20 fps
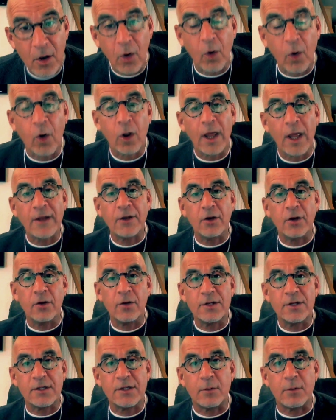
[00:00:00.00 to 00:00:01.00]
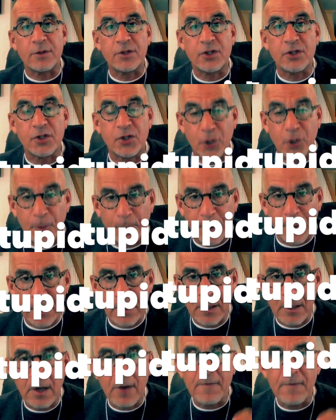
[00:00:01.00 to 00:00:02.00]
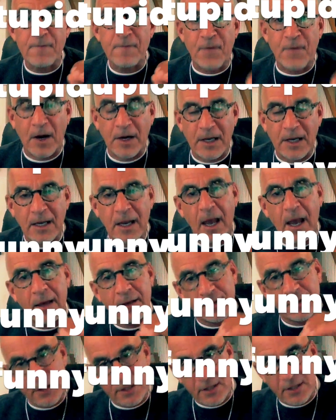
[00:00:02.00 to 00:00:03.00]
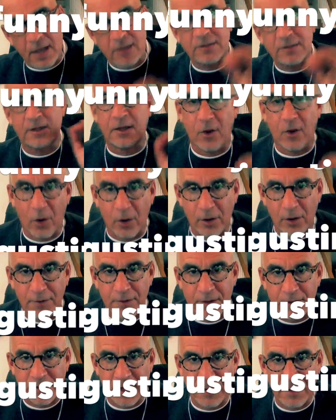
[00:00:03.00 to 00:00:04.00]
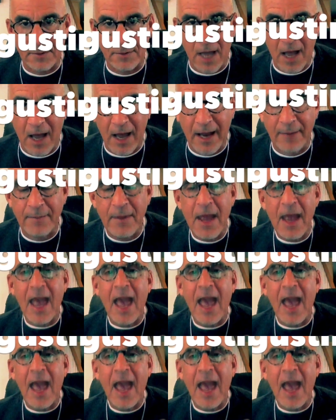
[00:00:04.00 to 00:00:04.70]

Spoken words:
All I knew is it was stupid, funny, and disgusting all at the same time.